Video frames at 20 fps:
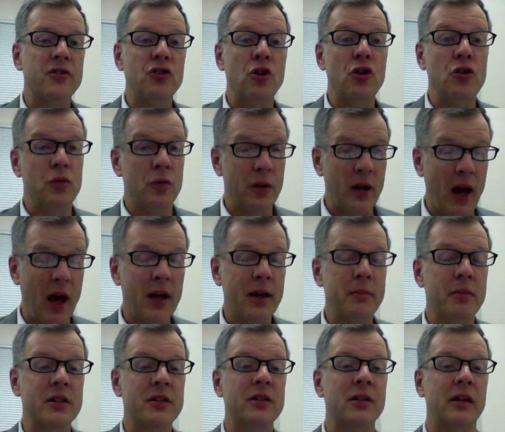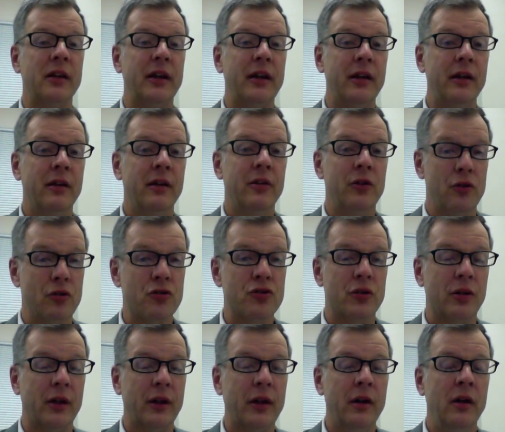unanimously,
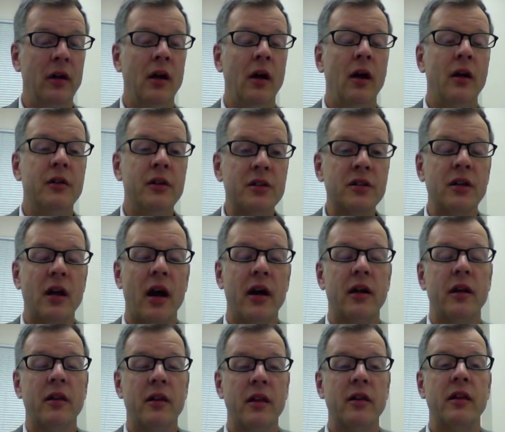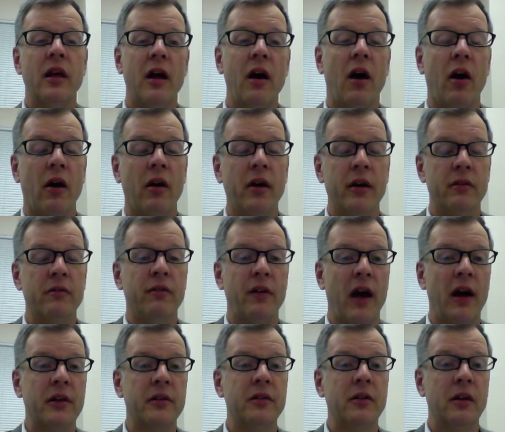usually, decided that they are in
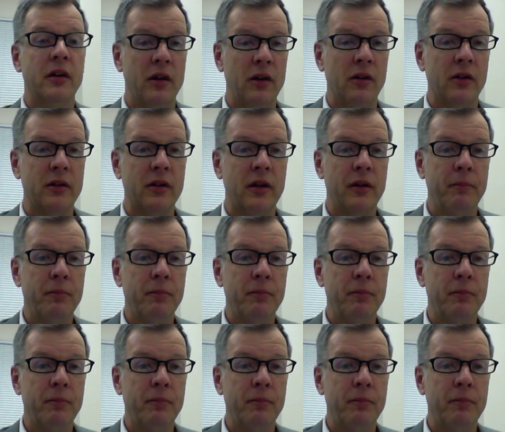fact guilty.